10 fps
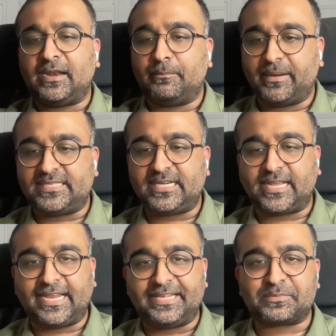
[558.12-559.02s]
and a budget
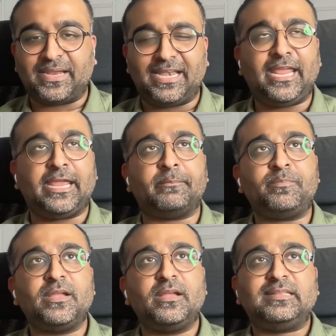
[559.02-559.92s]
against my
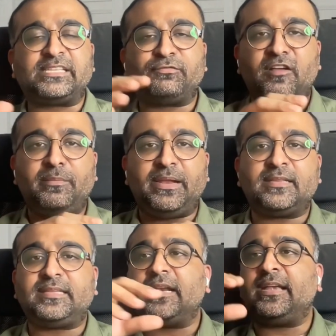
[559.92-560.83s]
name, this would have been
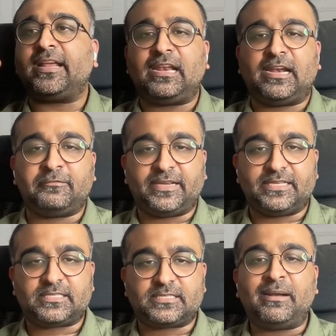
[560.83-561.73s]
a theoretical
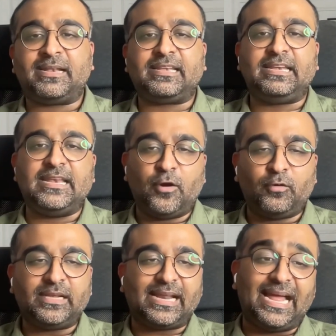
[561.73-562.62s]
advice. But
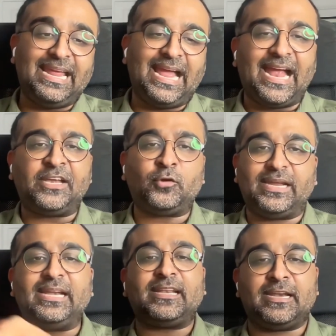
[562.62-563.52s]
now that I had to
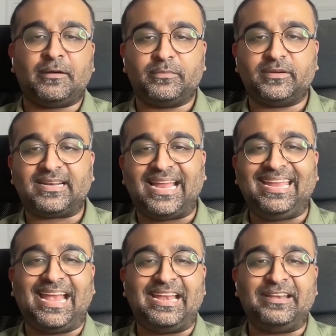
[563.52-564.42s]
hit a number,
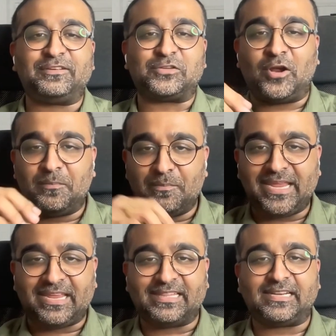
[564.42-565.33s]
and it was on
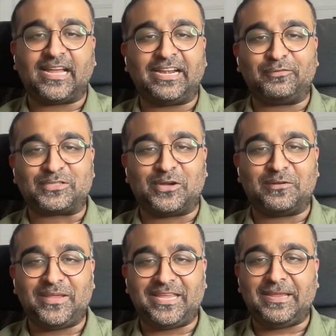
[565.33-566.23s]
me, the target was
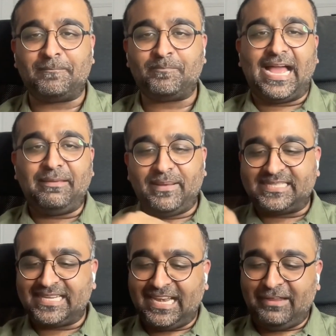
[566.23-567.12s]
on me, I
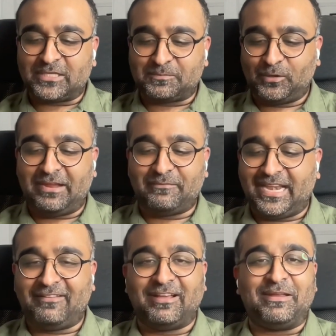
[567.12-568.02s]
basically was putting
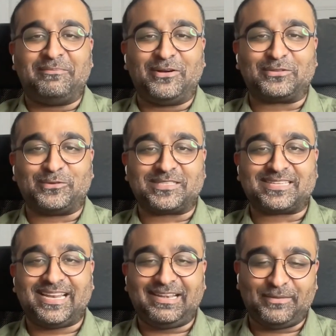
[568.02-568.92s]
money where my mouth was,
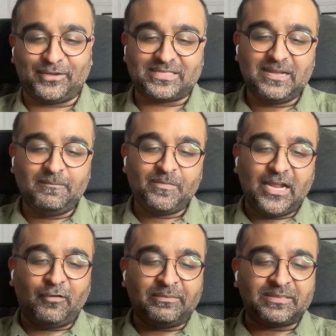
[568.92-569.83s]
right? Because
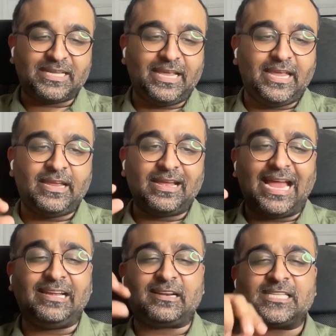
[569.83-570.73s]
now I'm saying
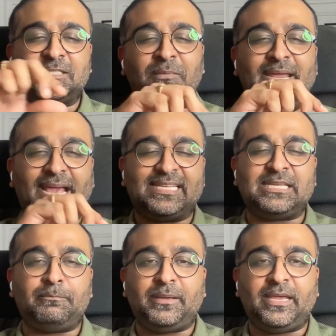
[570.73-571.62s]
I trust my
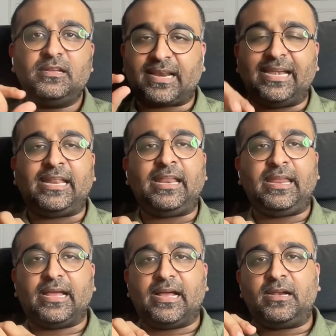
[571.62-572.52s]
ICP
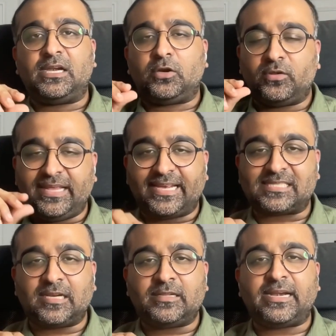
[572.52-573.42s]
criteria to the
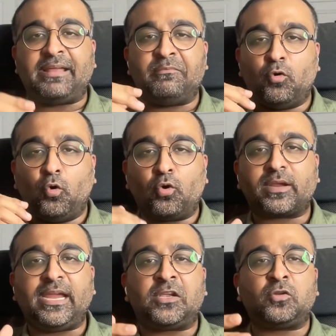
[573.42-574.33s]
extent that I'm
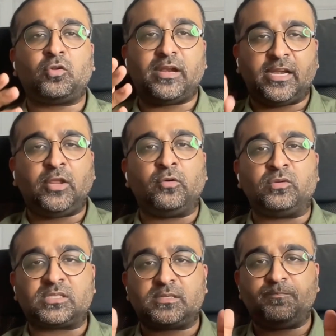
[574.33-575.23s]
okay to
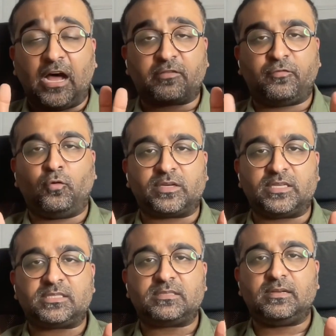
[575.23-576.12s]
reduce our
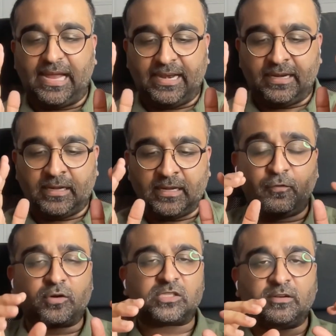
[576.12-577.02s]
focus and
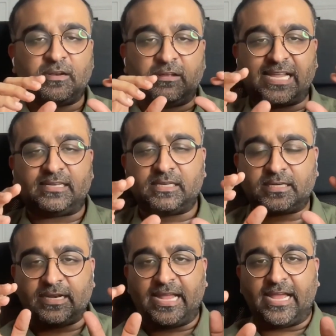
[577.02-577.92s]
focus on a
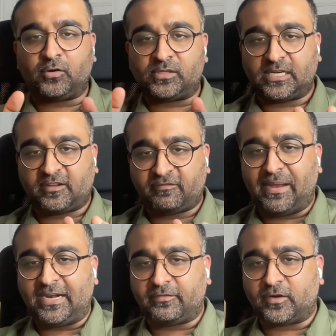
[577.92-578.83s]
certain narrow set of
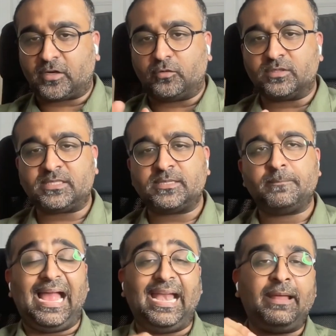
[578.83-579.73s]
band of accounts.
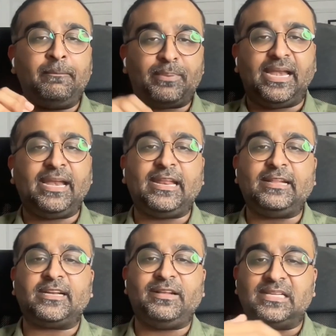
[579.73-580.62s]
And I'm
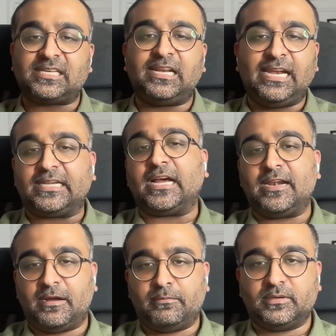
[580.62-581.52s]
predicting that we'll still hit our
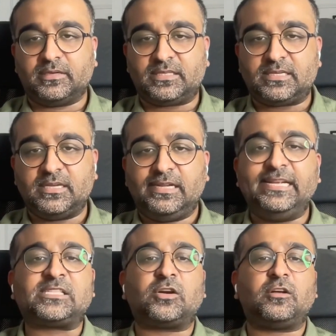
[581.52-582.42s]
numbers
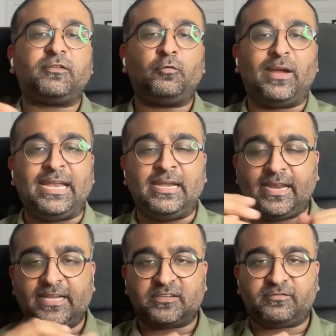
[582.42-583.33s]
instead of a wide
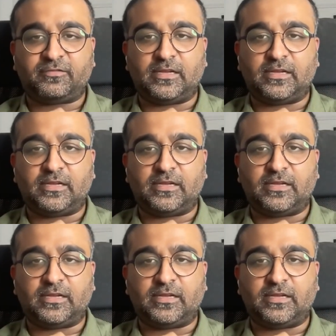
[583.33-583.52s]
range of